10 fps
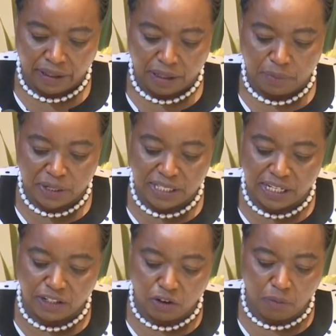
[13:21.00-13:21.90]
The
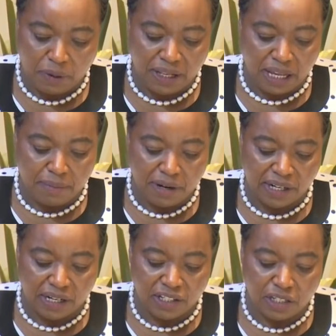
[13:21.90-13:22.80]
President opened the
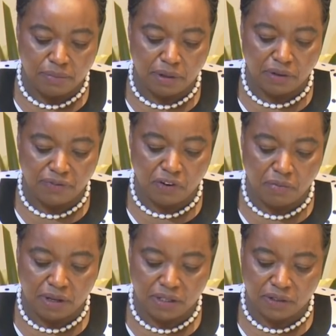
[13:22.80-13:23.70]
American Chamber of
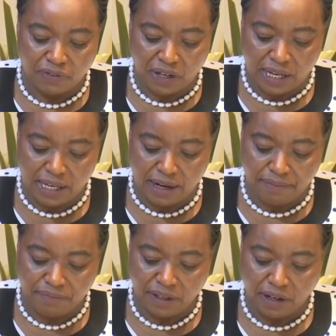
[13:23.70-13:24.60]
Commerce of Kenya
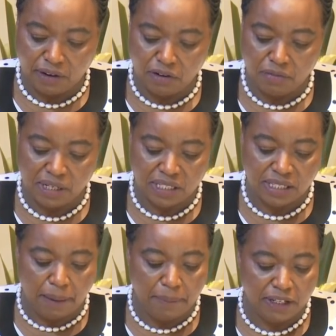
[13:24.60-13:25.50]
Economic
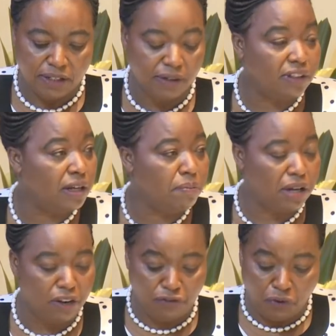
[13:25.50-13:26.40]
Summit on the
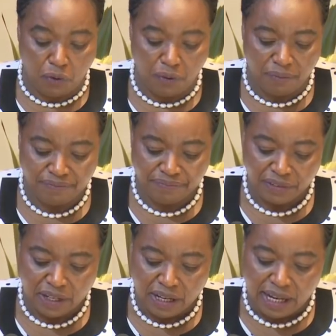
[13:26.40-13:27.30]
Big Four,
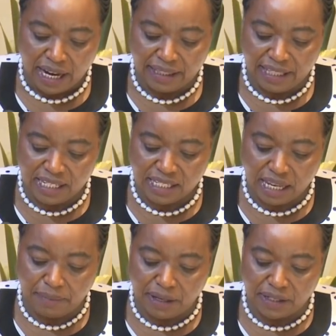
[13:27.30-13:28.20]
and this
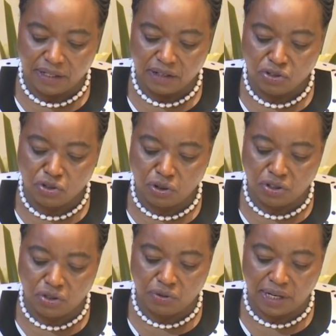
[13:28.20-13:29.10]
summit
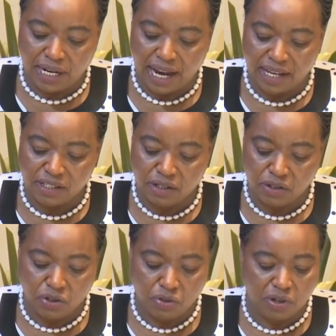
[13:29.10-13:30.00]
sought to enhance
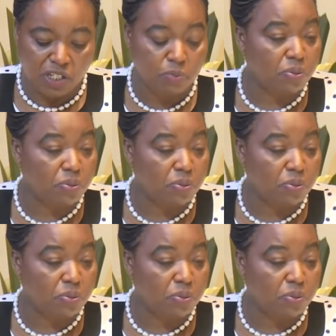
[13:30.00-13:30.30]
U.S.